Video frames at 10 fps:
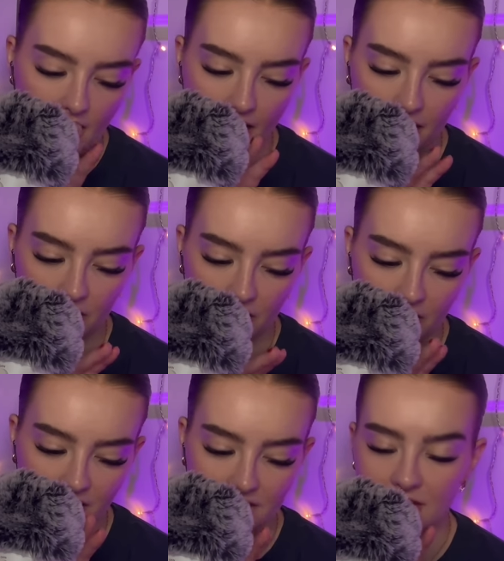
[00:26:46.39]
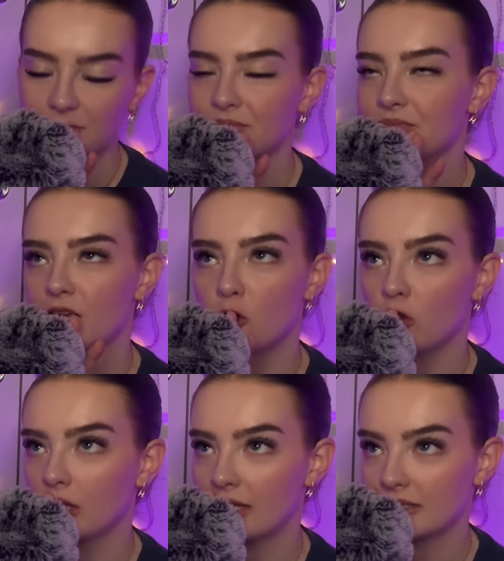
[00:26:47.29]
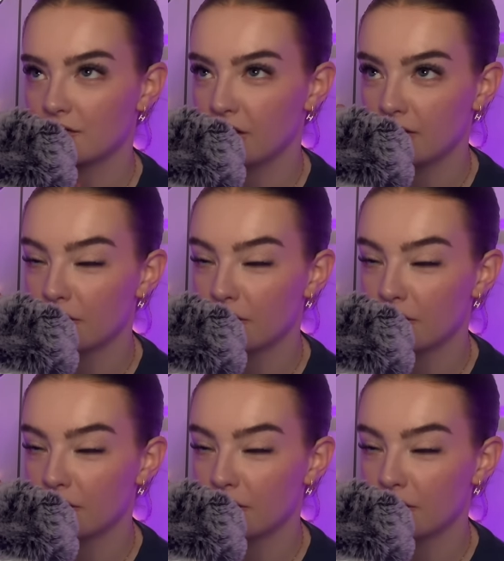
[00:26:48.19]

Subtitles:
Heathers, a cult classic fave